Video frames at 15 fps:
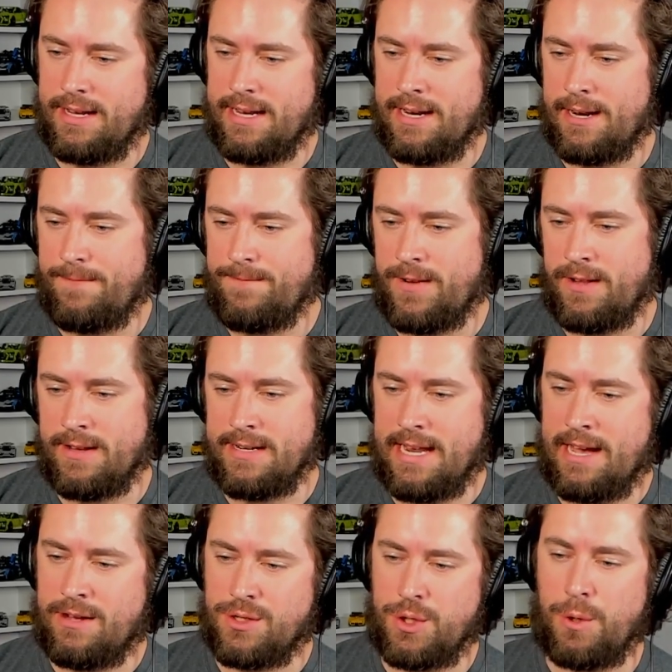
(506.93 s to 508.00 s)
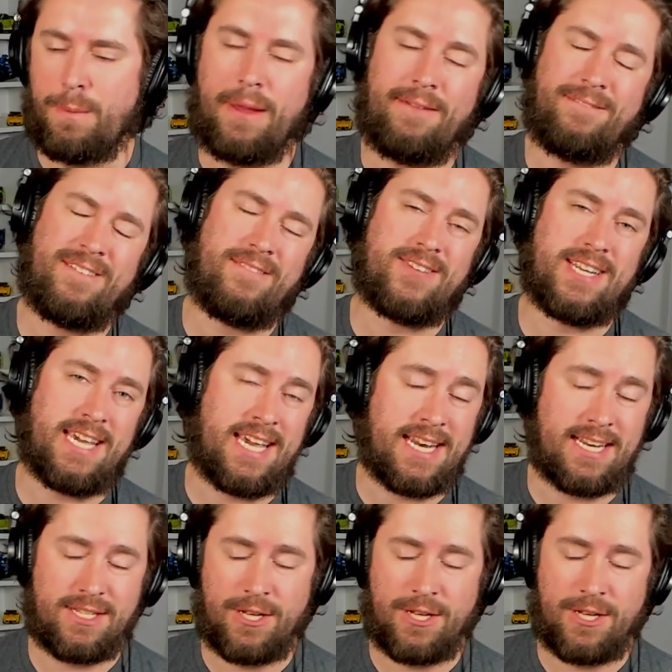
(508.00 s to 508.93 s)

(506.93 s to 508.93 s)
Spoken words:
ended up falling down to P15.